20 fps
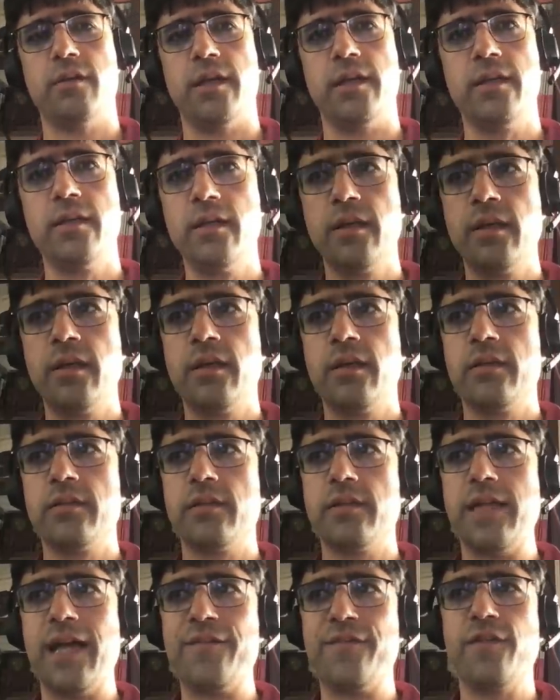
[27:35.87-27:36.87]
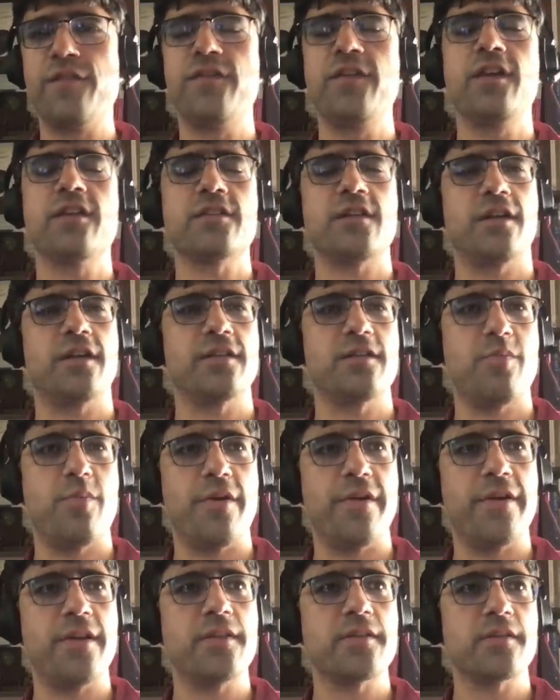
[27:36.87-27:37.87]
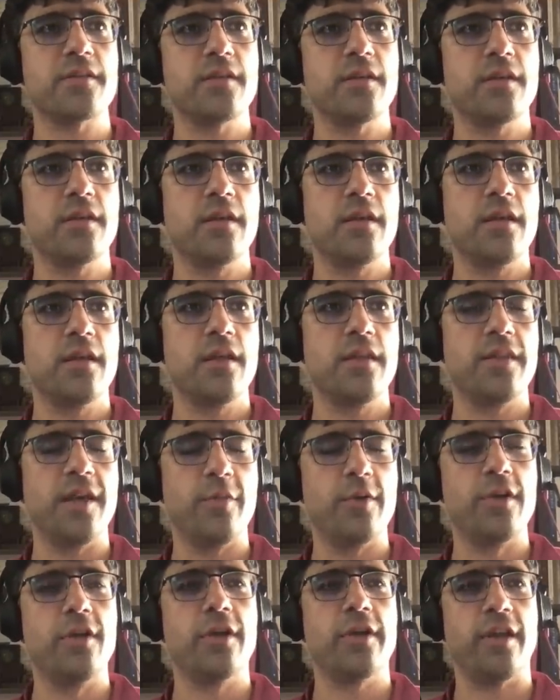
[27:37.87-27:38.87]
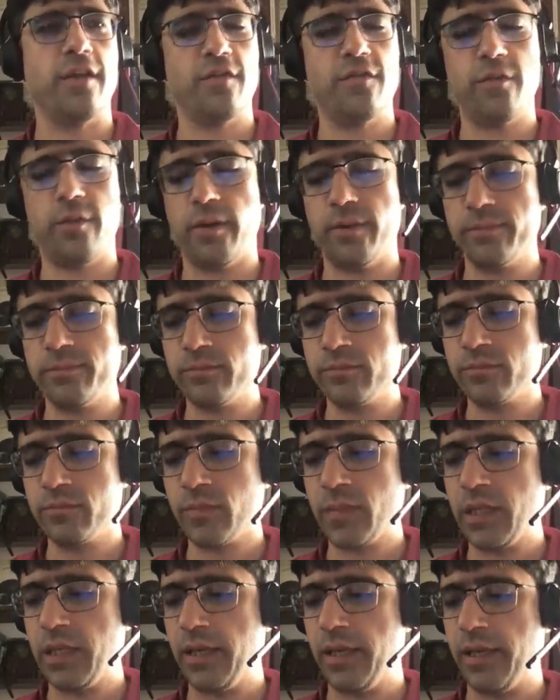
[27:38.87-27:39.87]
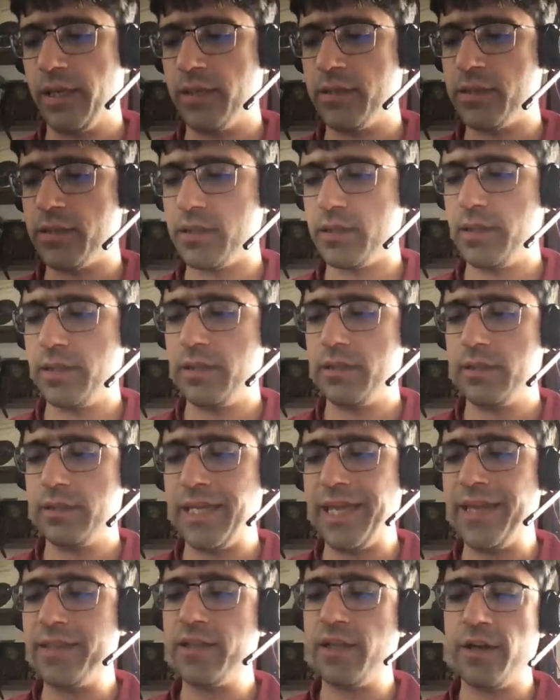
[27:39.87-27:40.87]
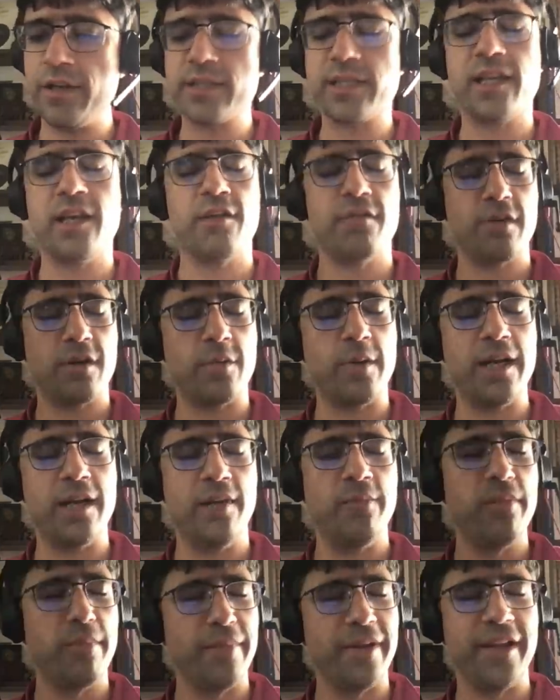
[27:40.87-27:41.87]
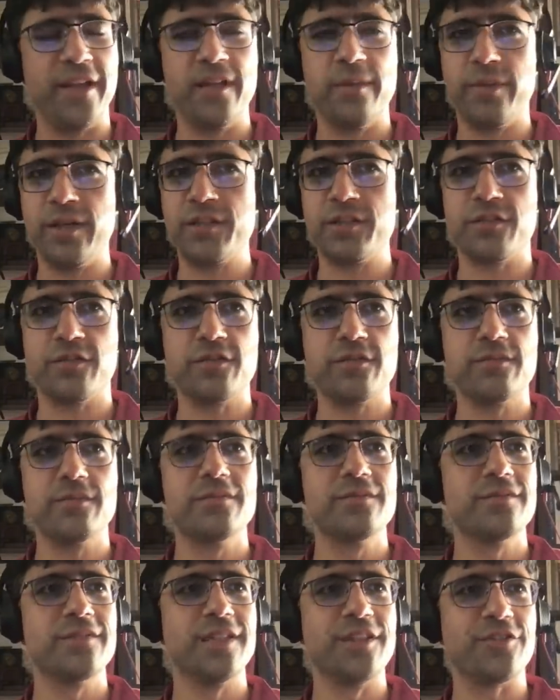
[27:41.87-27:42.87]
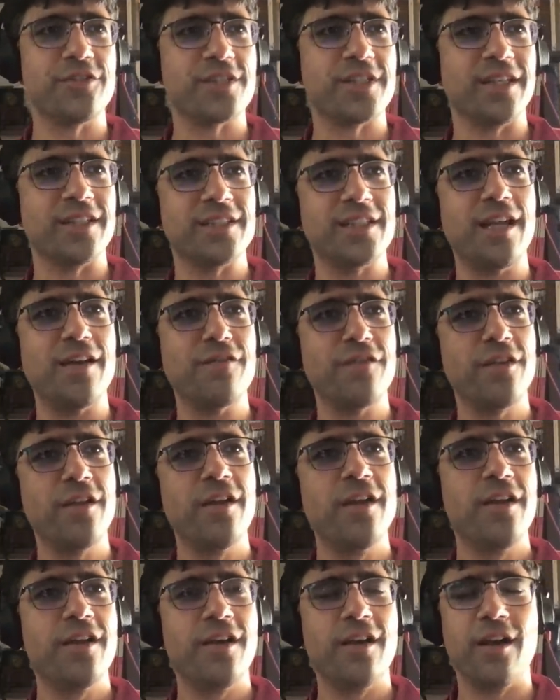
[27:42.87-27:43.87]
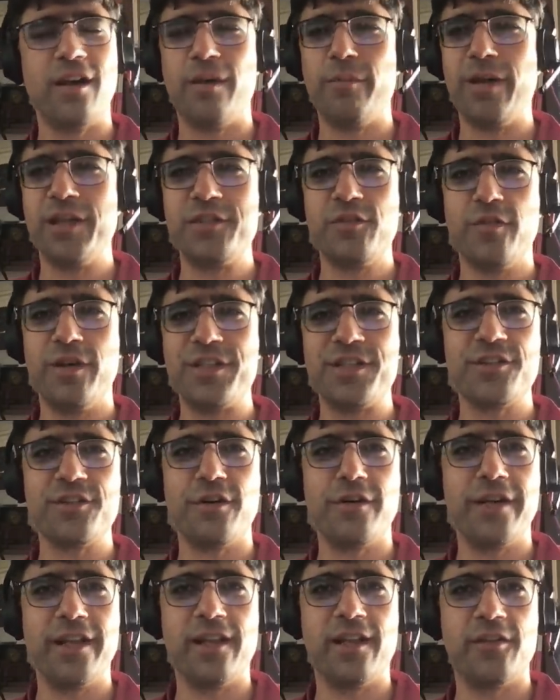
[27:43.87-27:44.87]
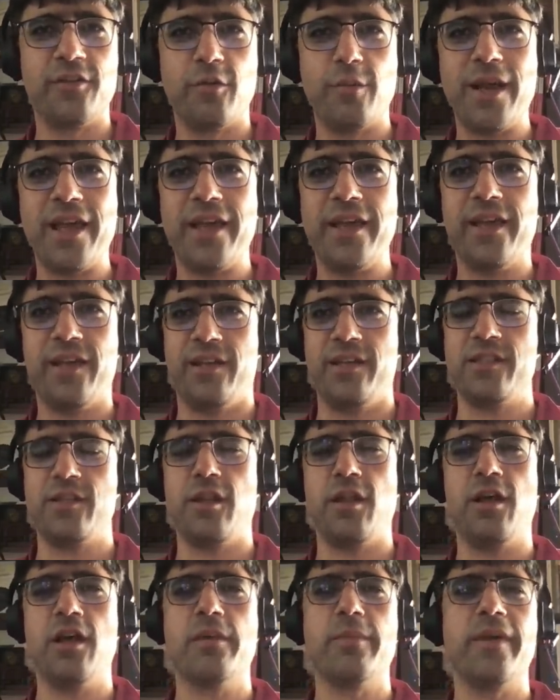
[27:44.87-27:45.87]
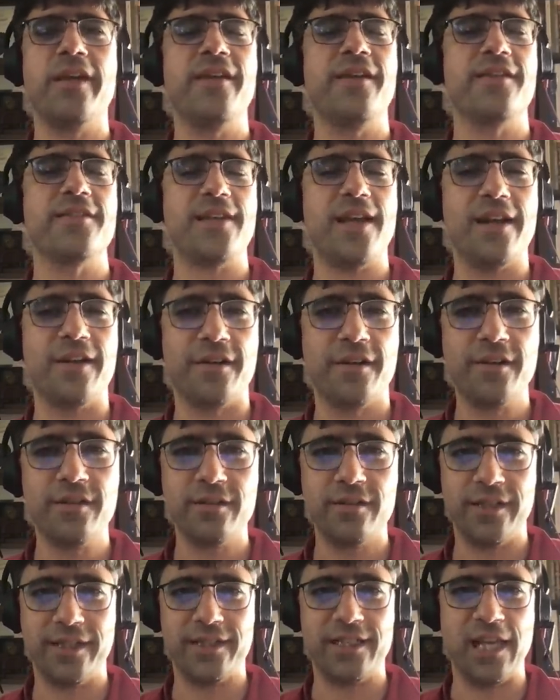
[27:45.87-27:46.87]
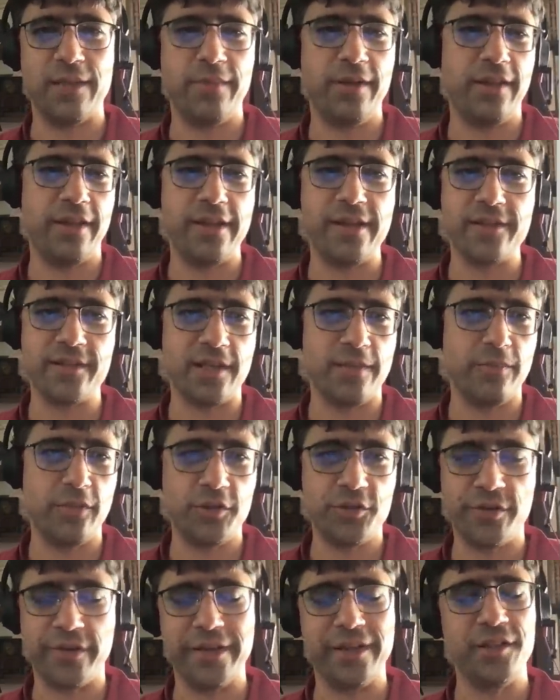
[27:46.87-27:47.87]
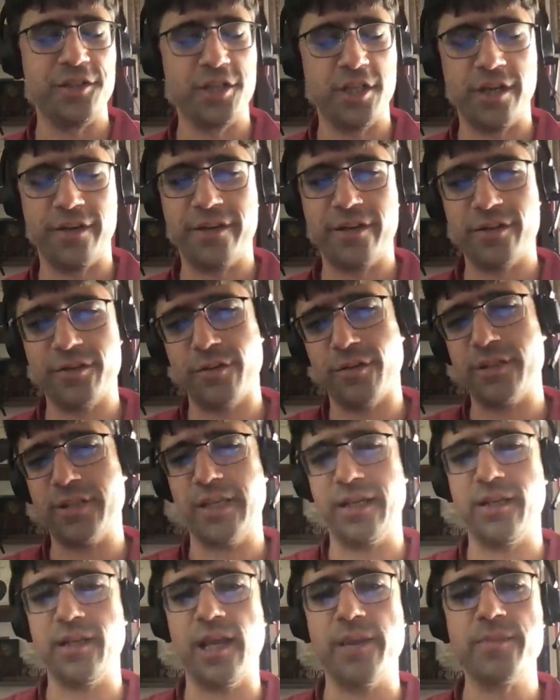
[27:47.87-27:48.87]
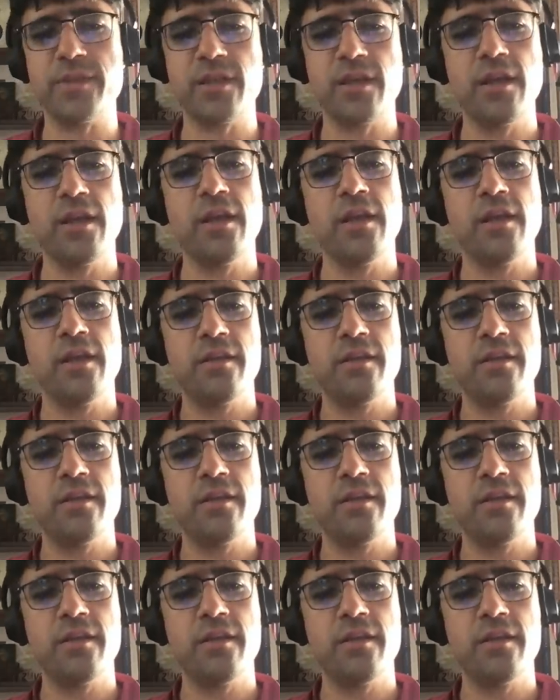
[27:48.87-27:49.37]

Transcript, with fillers: Right? Well, that fulfills our experience that we're looking for. And getting there is going to require implementing a bunch of interesting stuff, uh, much of which is already underway and has long been desired, like type delays, implicate, generic associated types.